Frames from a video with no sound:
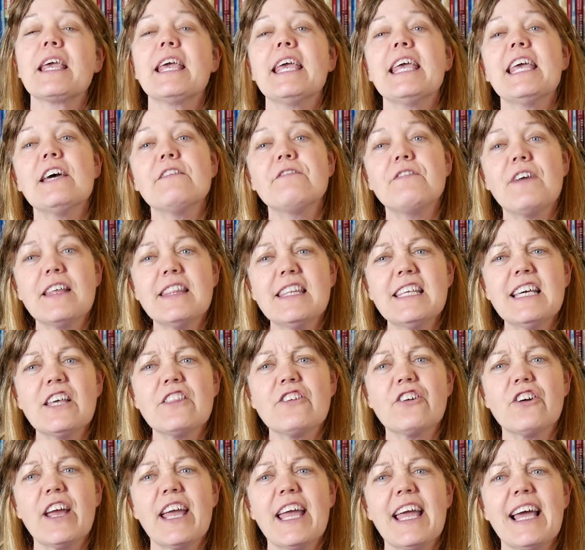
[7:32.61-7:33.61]
If, on the
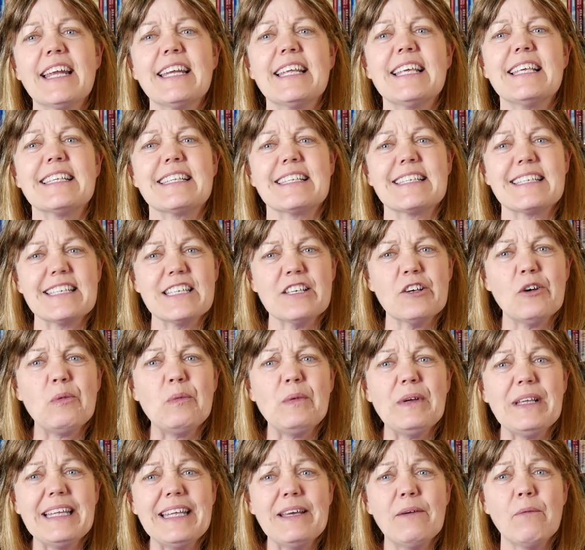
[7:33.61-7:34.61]
other hand, he's still
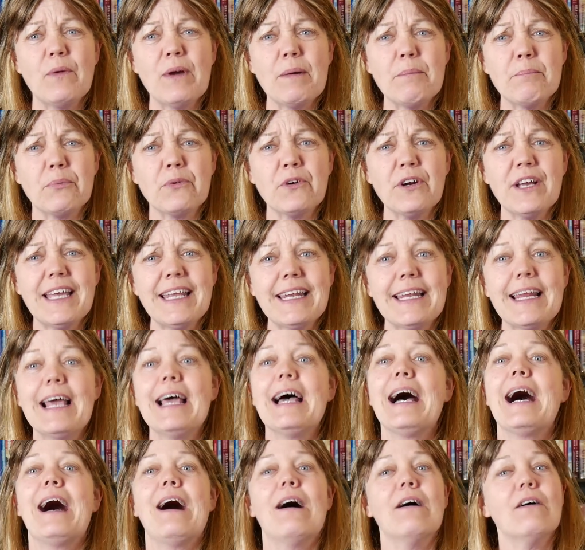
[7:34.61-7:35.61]
really whimpering,
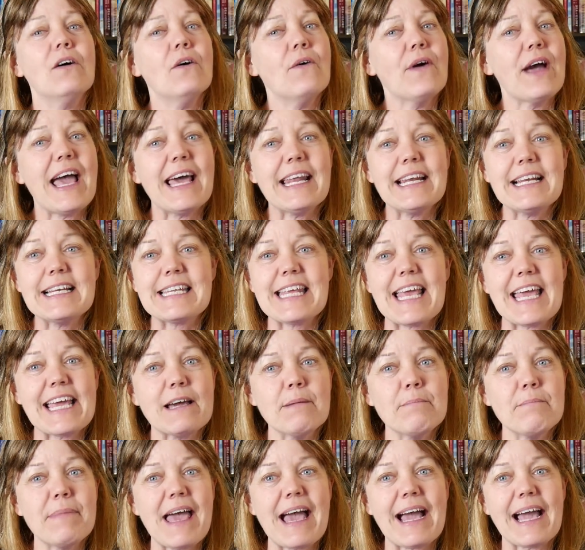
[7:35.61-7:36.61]
I'll go ahead and take
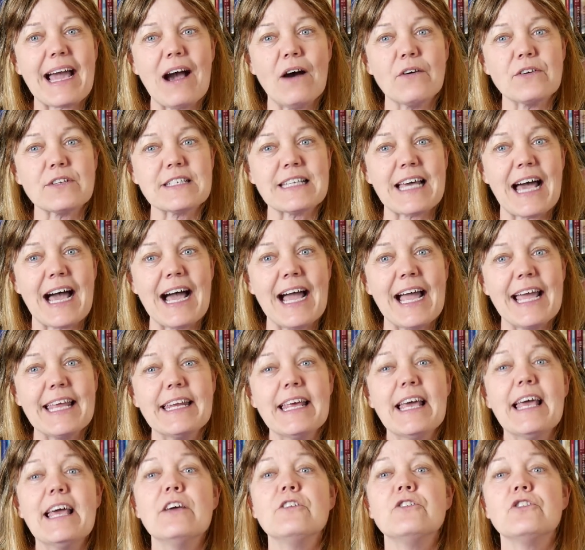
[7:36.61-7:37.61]
him back outside,
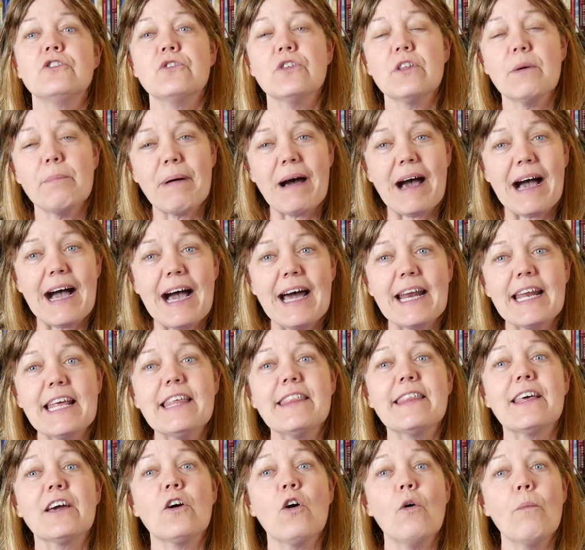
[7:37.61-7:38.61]
do the potty,
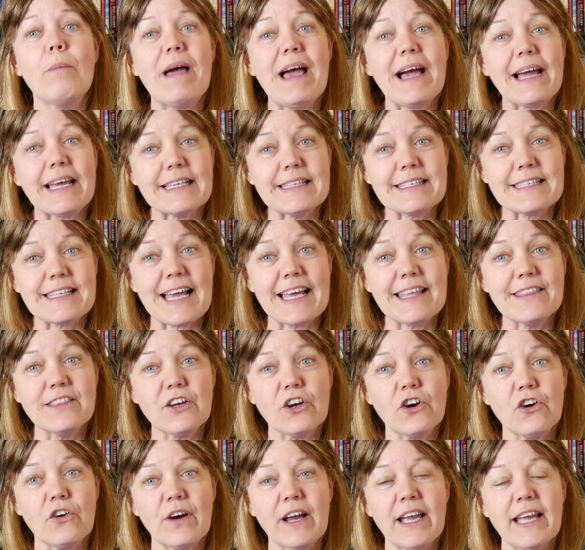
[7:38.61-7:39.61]
and then go back inside the
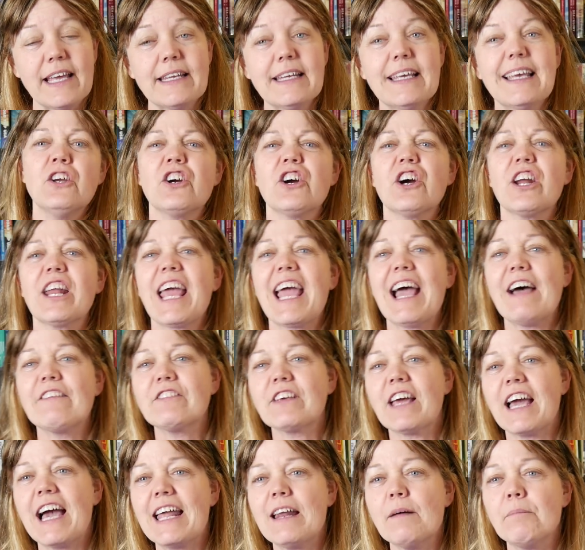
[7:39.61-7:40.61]
crate. You're going to have to
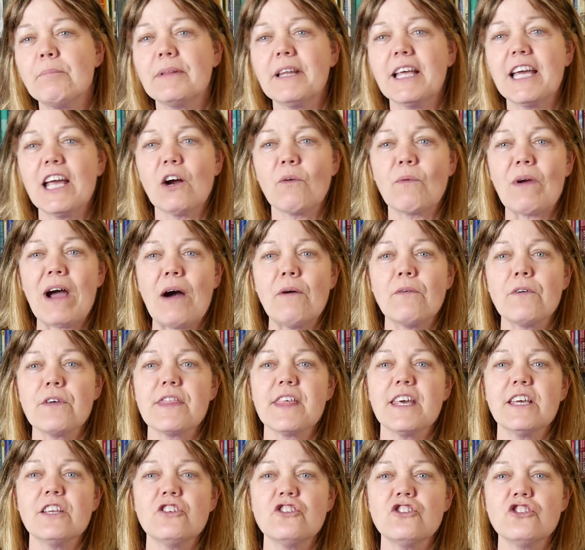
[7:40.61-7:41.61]
kind of play around with
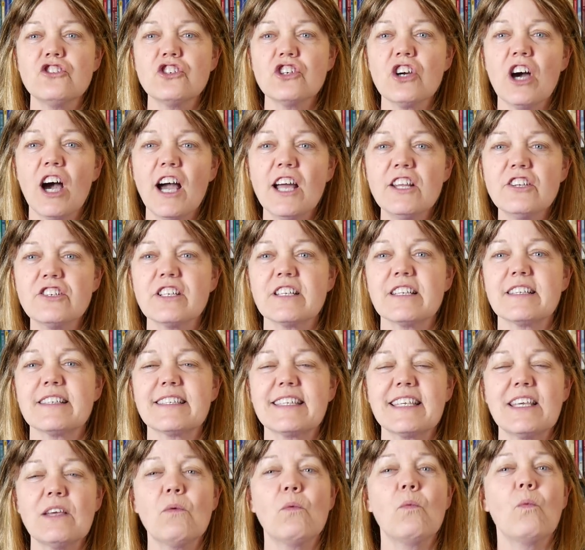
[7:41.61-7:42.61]
it and judge and
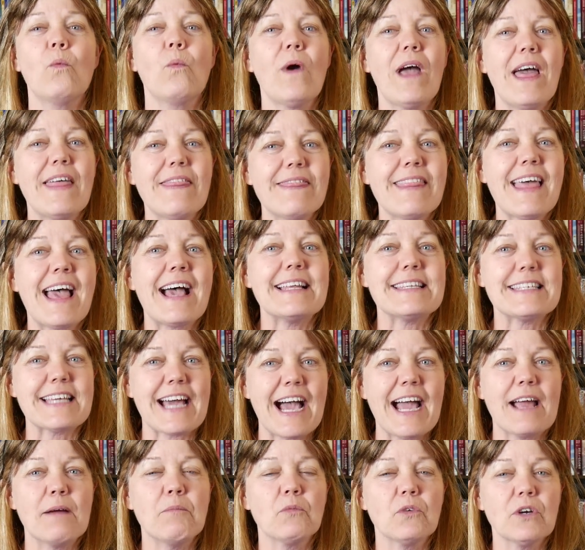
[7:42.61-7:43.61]
see when that
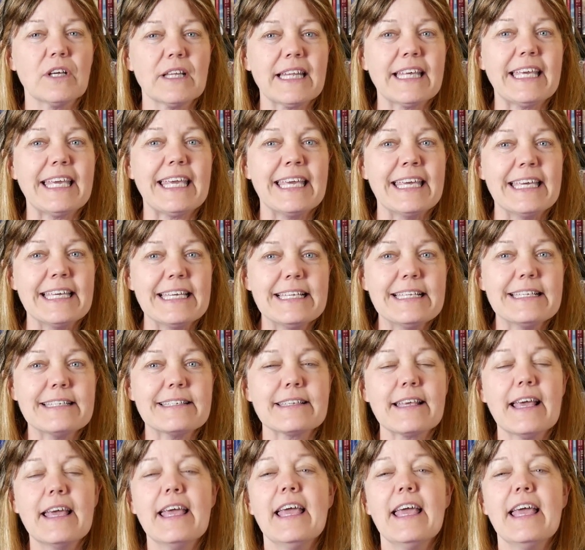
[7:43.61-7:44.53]
time really is,